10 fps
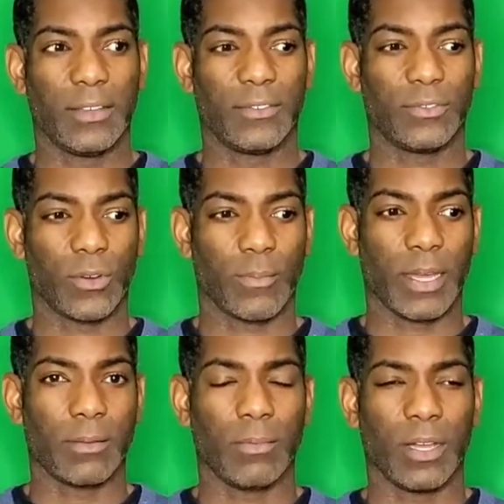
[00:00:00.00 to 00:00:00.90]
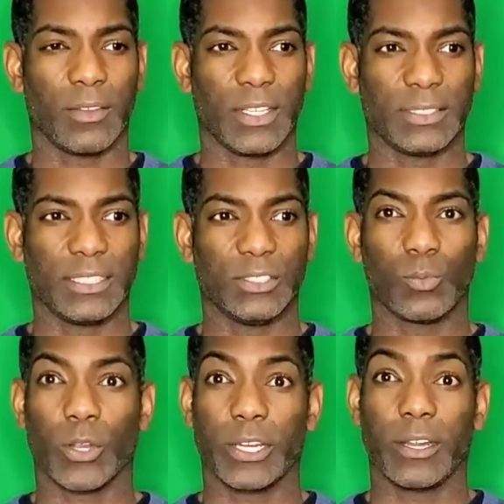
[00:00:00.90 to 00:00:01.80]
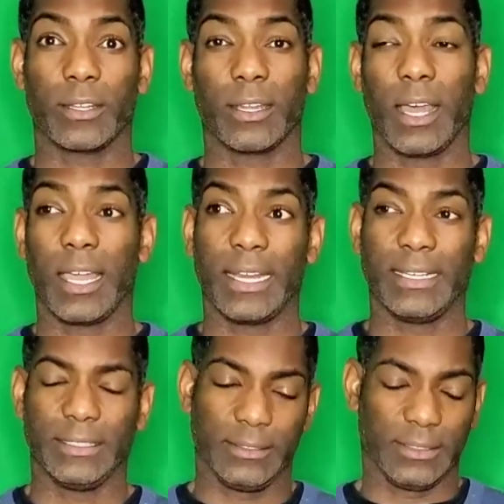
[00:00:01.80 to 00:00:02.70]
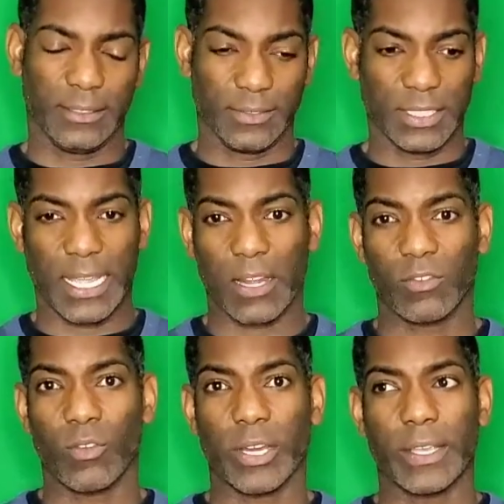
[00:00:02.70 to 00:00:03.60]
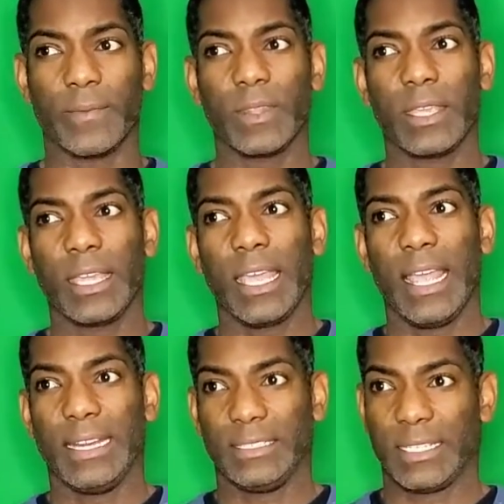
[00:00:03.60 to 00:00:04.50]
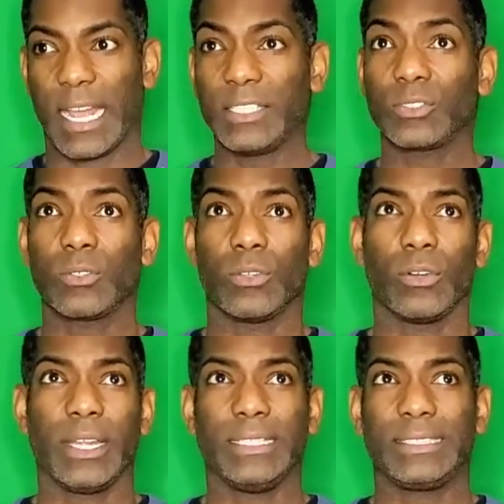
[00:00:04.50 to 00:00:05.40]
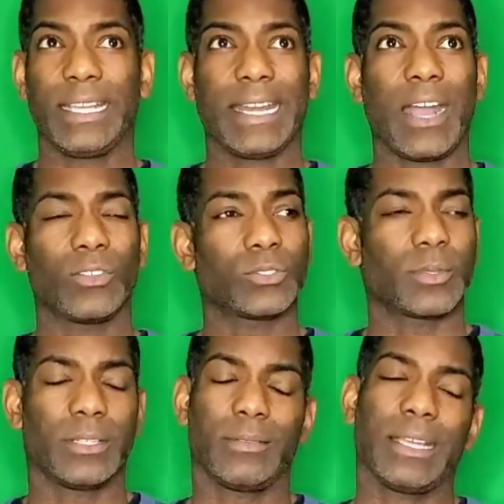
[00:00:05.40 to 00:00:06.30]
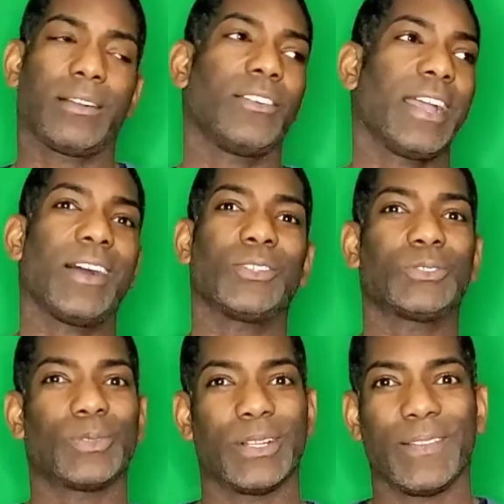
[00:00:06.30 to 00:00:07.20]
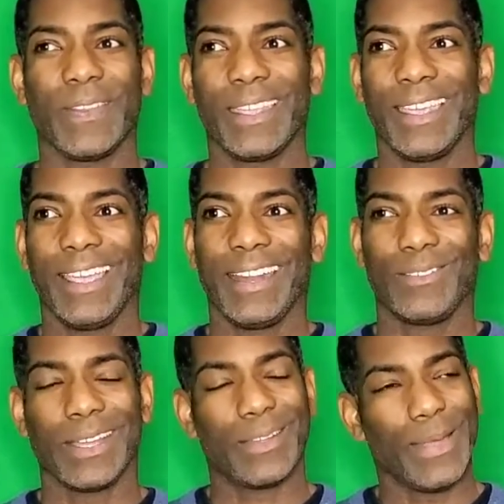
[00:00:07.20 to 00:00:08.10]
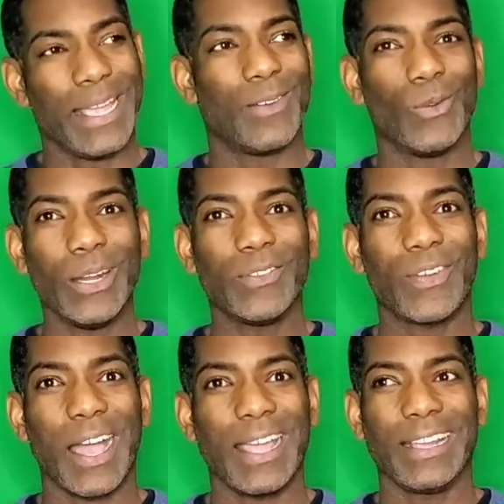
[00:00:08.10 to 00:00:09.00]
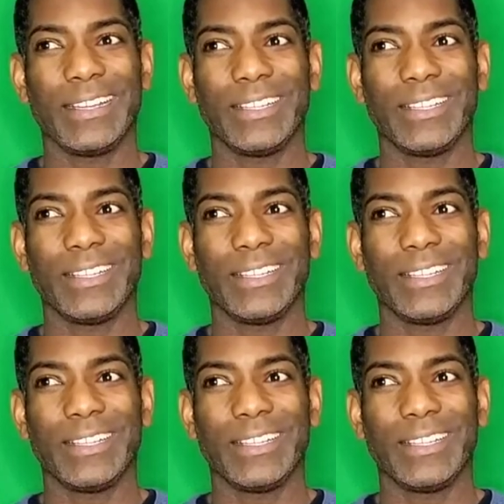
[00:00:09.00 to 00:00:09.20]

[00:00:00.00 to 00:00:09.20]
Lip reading: for about a month as he's working online. He lives in California, and he's in high school, and he's taking algebra. And I'm like, oh, algebra. And I'm like, man, what if I,